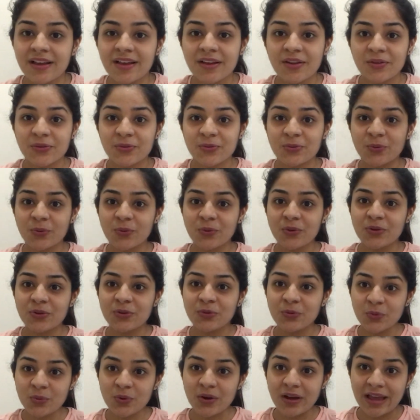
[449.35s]
So
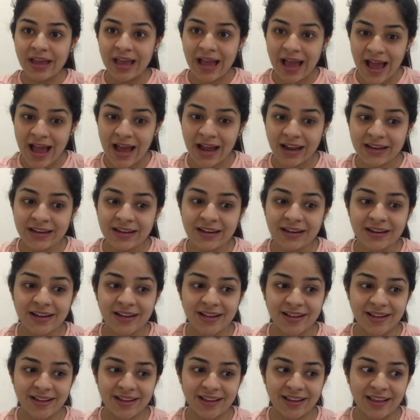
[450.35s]
you can
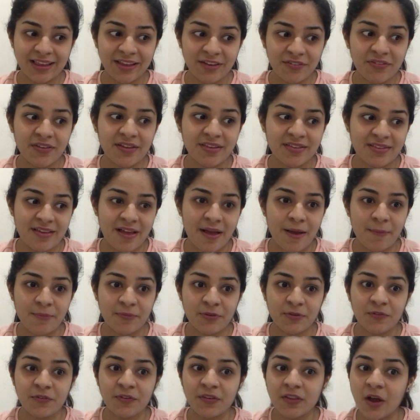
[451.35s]
give
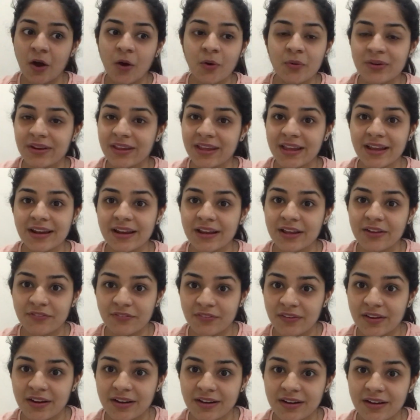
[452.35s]
exams without gaining
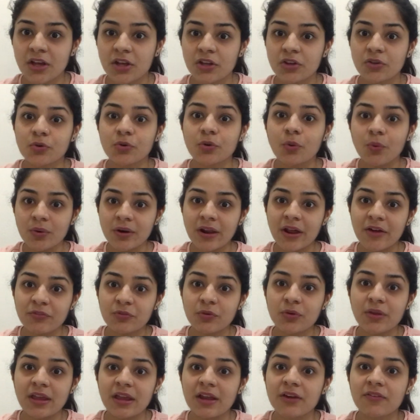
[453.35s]
weight. You don't have to
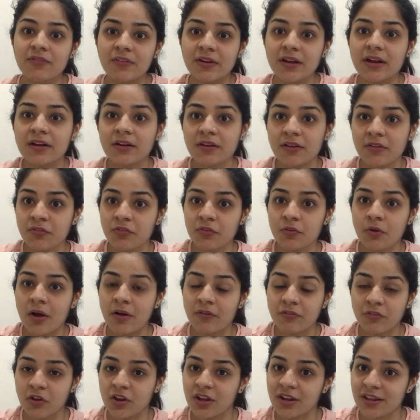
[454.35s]
gain weight if you
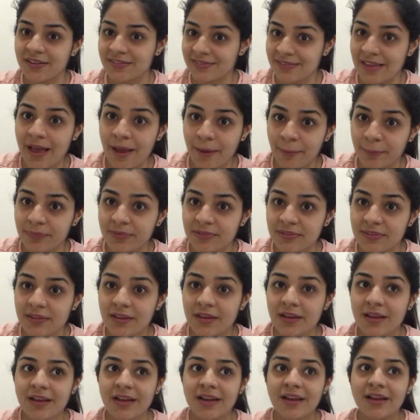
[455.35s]
have your exams.
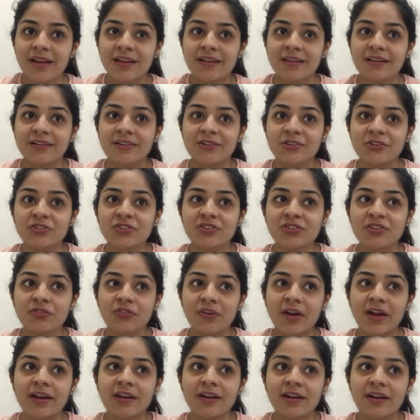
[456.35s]
You just
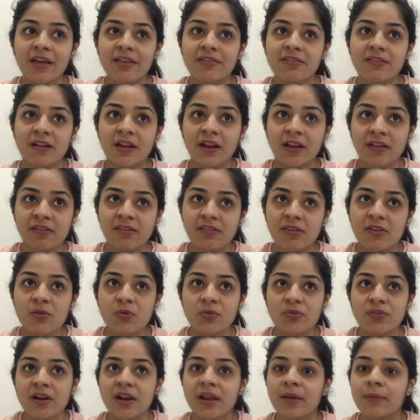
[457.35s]
find it as an
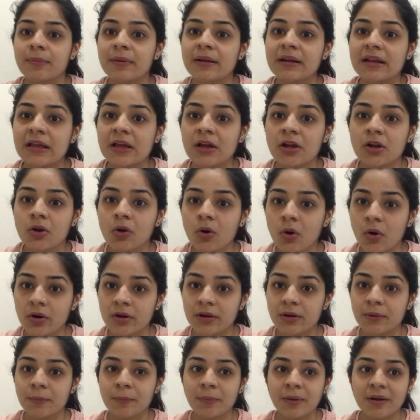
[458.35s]
excuse that I'm eating a
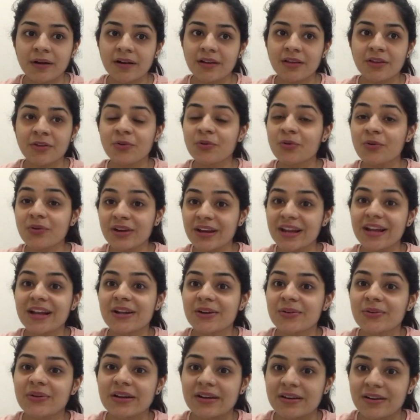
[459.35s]
lot, but you don't need
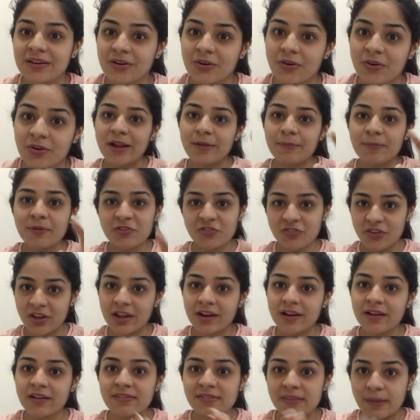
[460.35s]
to eat a lot. I'll be
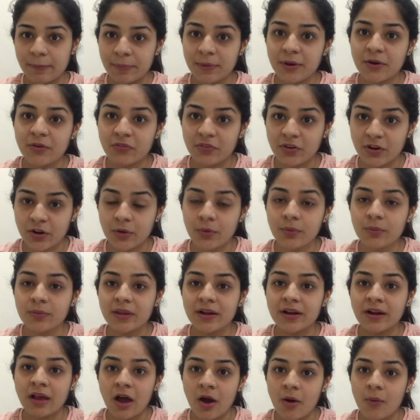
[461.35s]
sharing a separate video
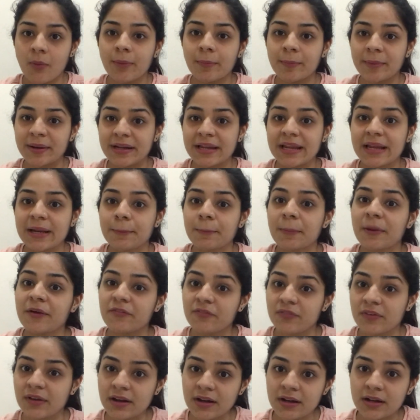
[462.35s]
that how I maintain my
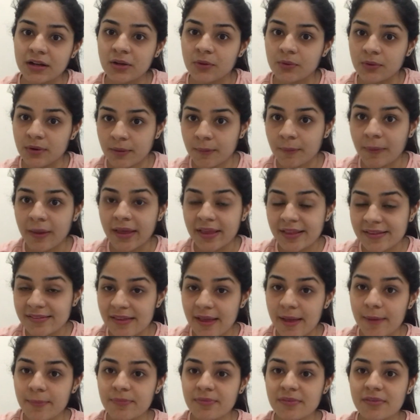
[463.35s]
weight during my
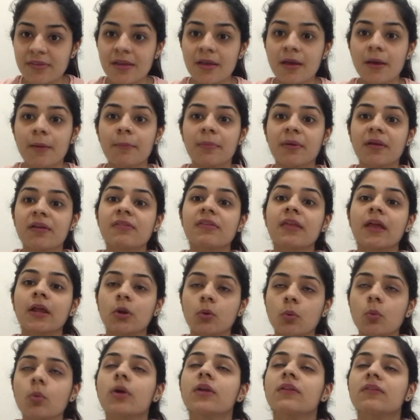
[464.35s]
exams, because I
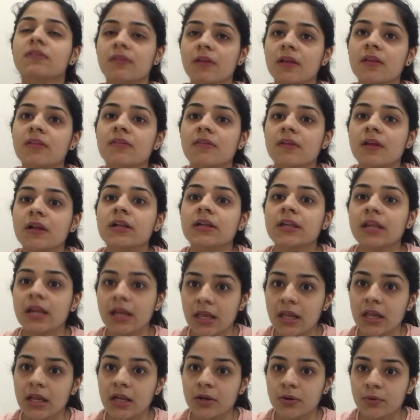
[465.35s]
know it's
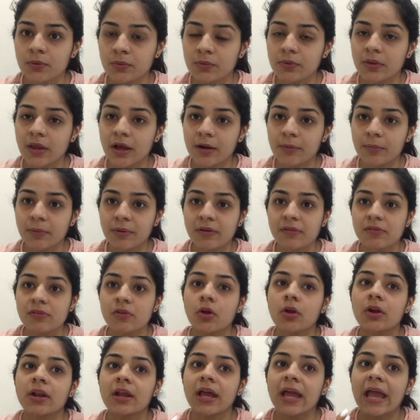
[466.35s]
tricky to do that because
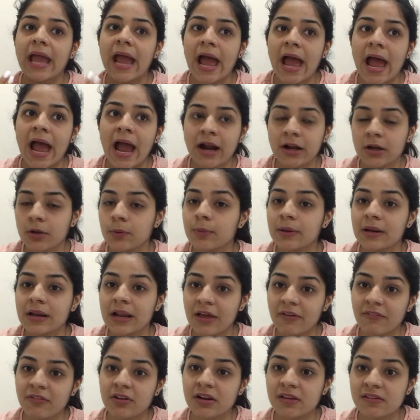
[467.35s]
your activity
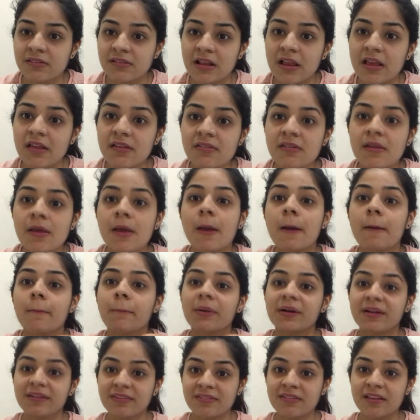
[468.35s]
level is less,
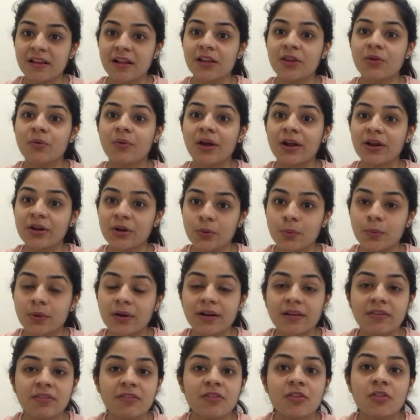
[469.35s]
but still you can do it.
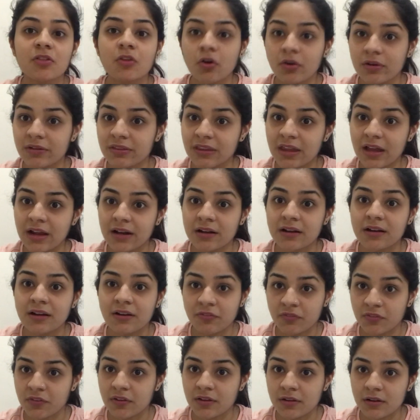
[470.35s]
It's not that
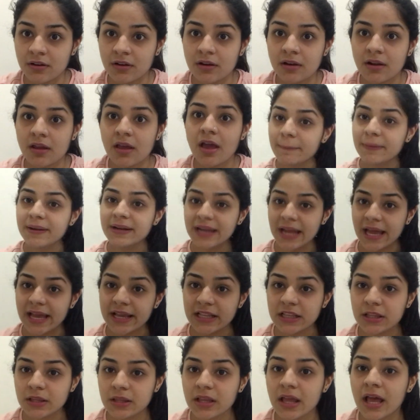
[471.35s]
difficult. My
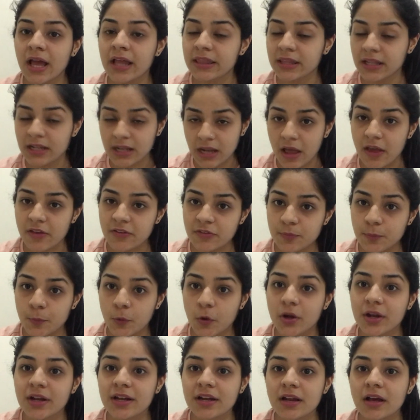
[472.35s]
ninth and the last
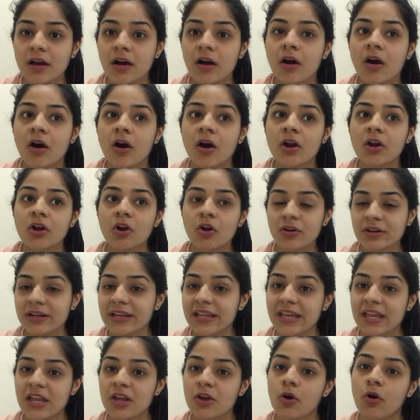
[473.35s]
point, not
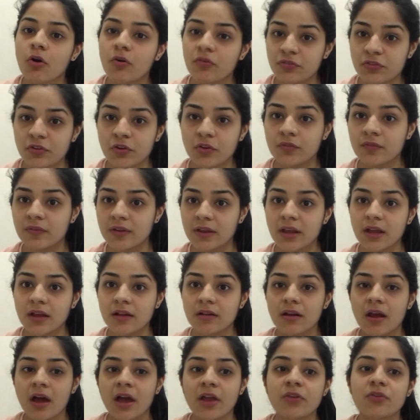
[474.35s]
taking offs on weekend.
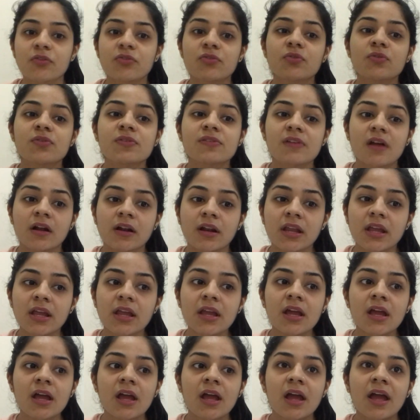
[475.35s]
I used to study
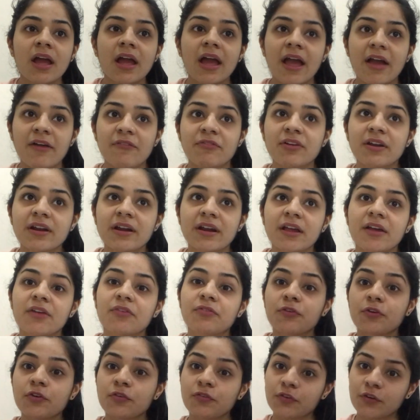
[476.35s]
every day,
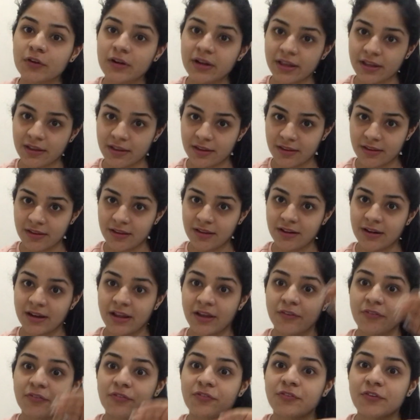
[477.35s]
full day,
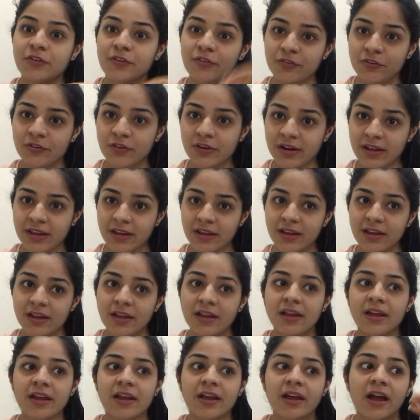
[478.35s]
like full day.
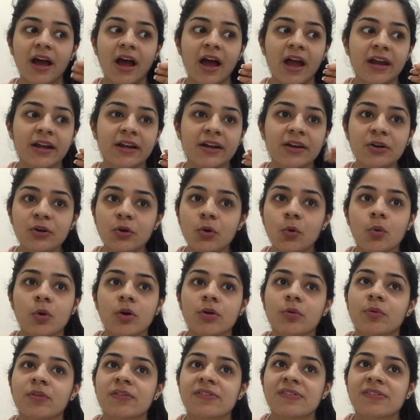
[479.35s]
I didn't know what was